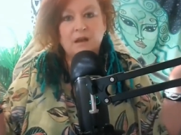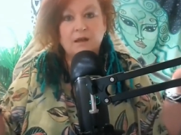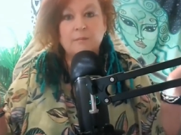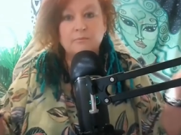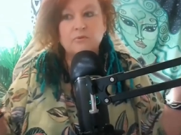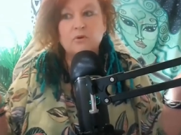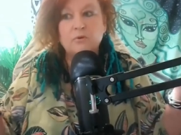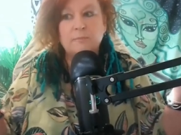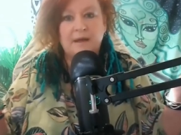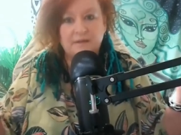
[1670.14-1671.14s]

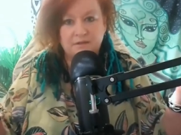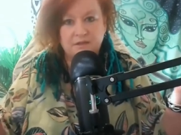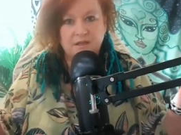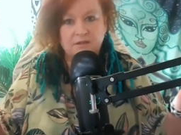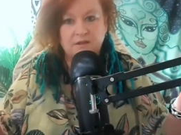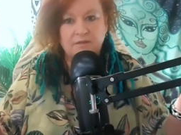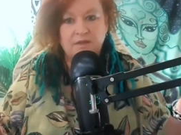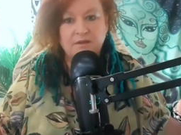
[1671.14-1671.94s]
broadband signal in